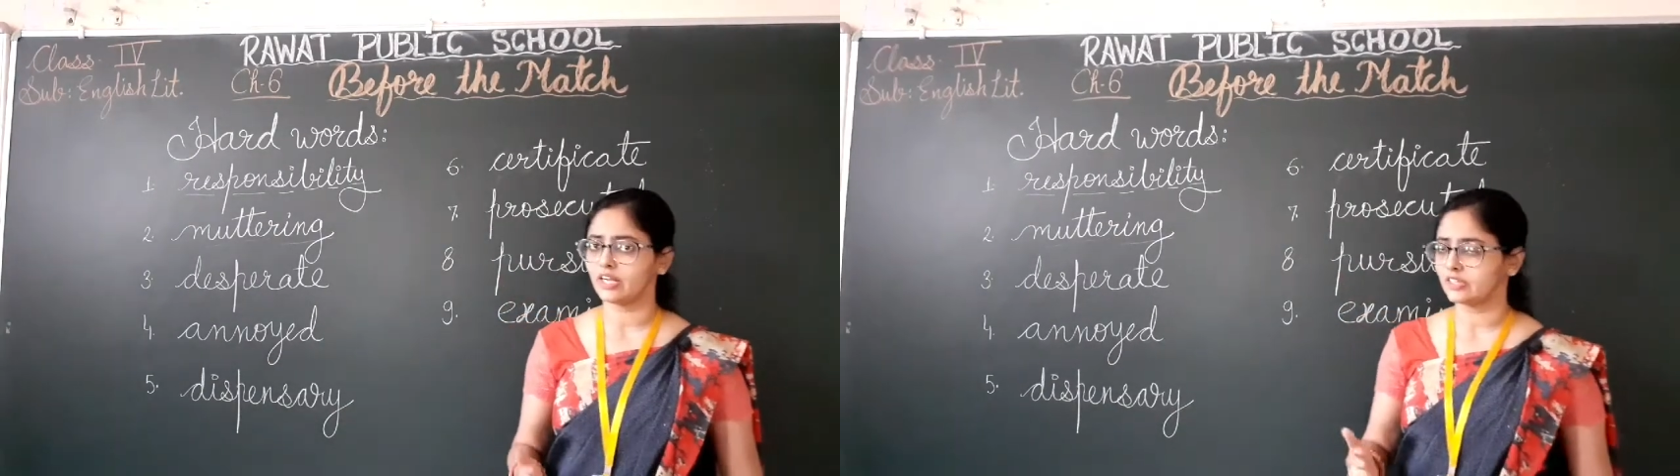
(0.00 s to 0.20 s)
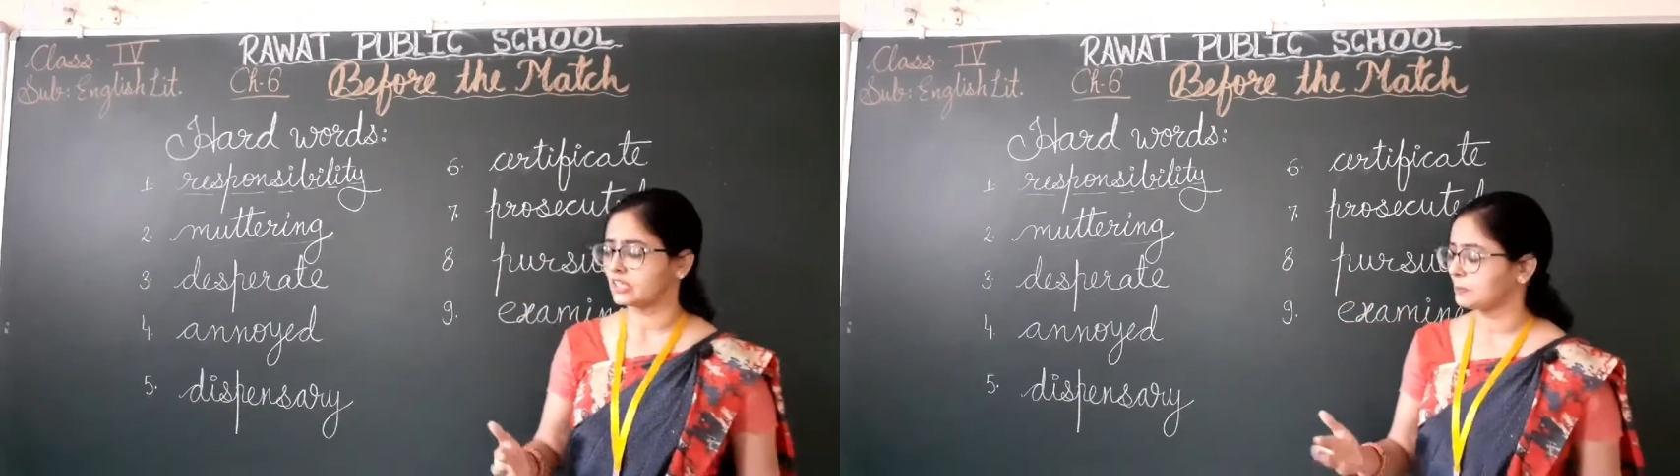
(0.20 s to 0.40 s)

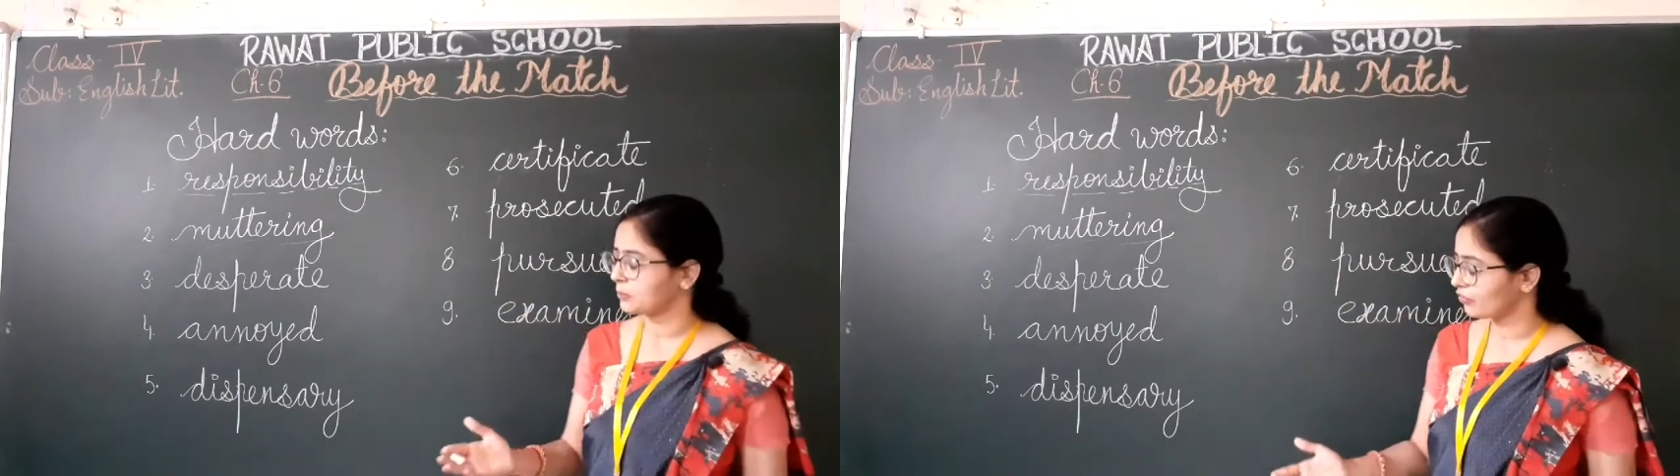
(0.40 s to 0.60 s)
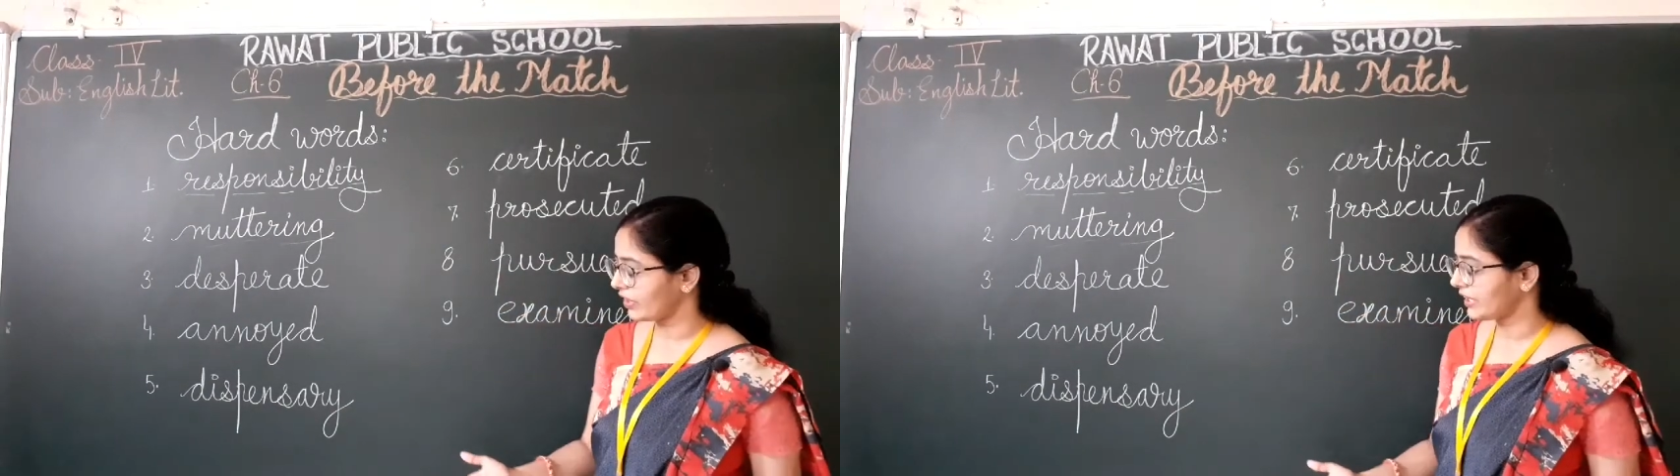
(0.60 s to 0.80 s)
and they
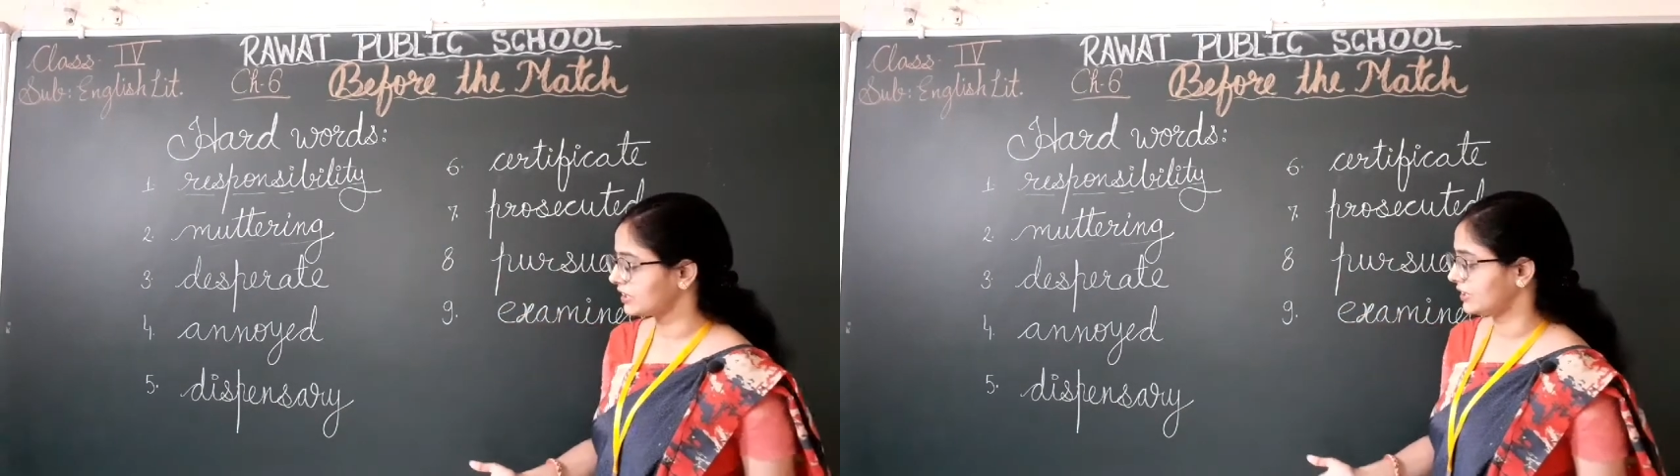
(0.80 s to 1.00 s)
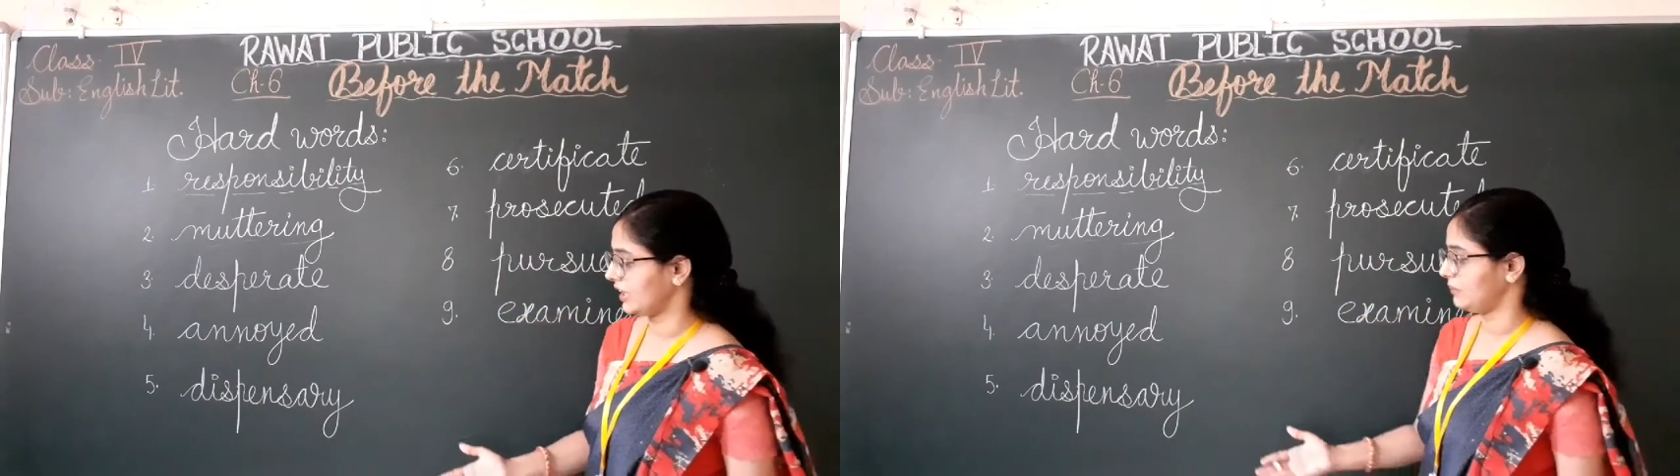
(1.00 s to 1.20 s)

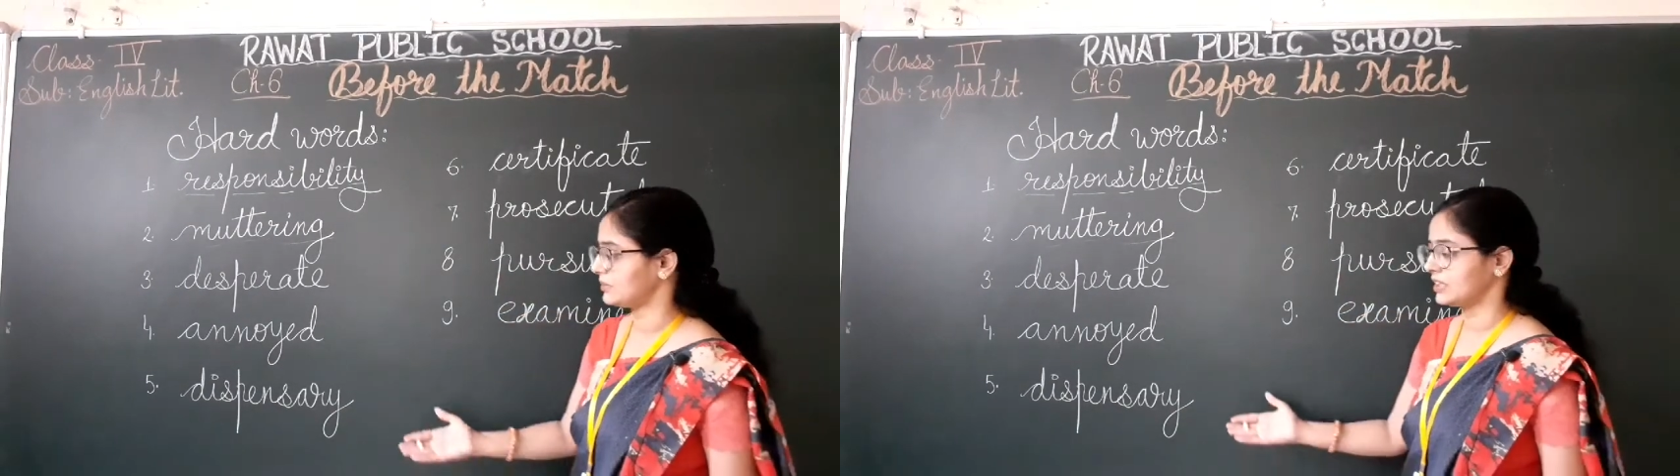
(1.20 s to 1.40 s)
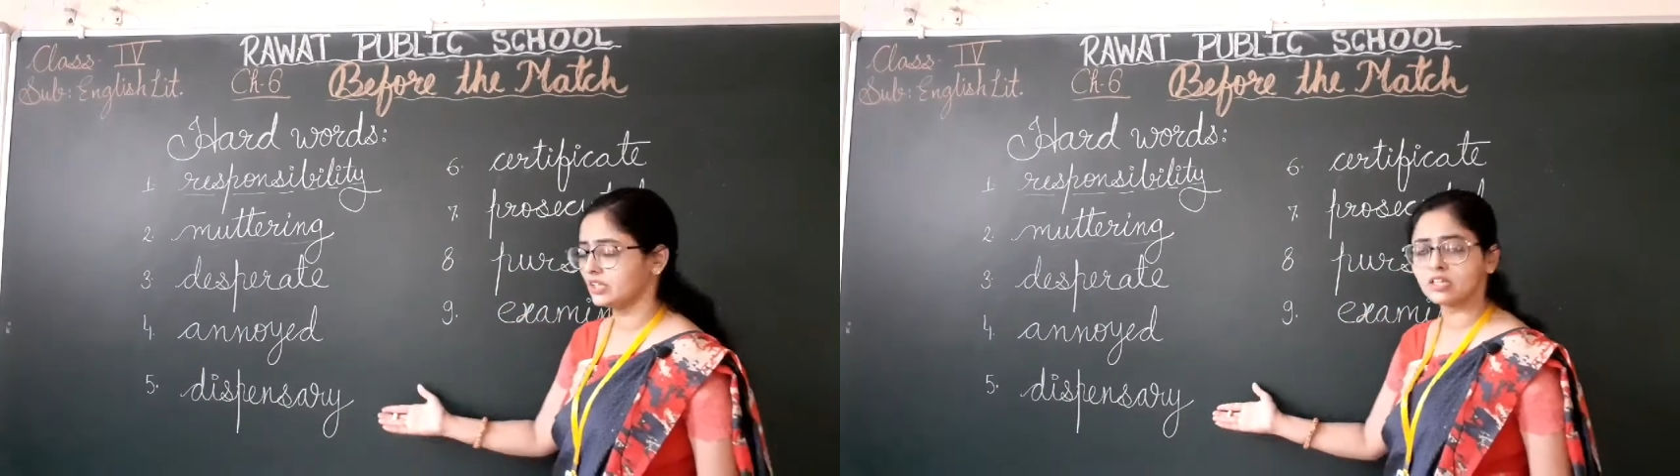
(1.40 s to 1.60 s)
provide
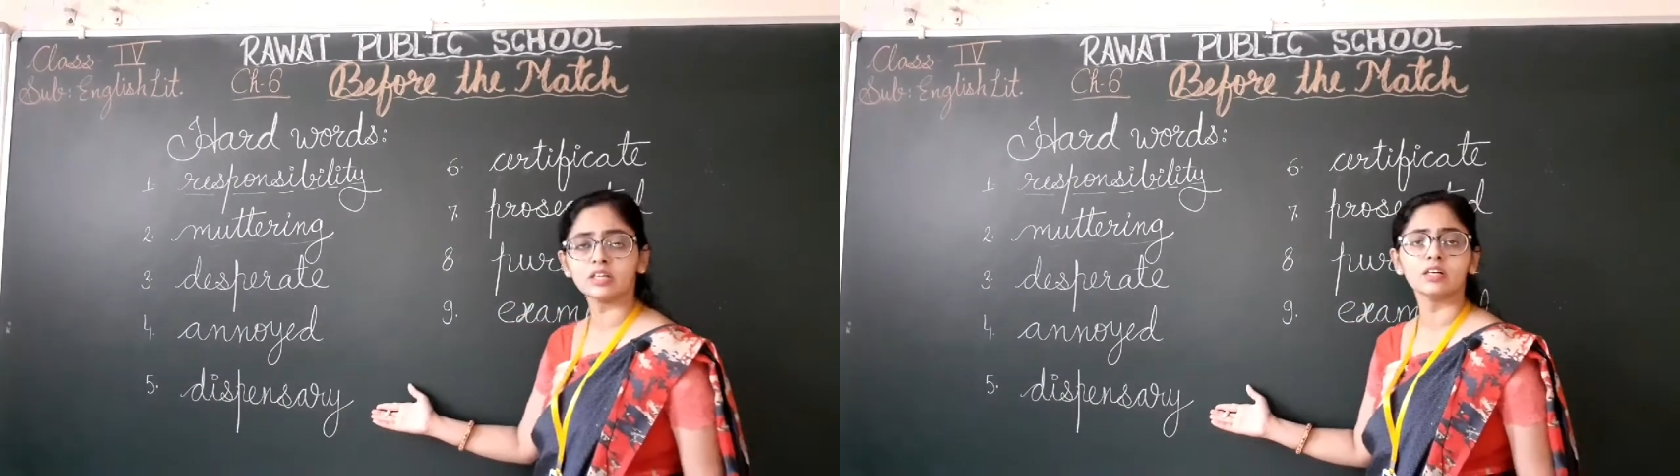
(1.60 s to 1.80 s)
them the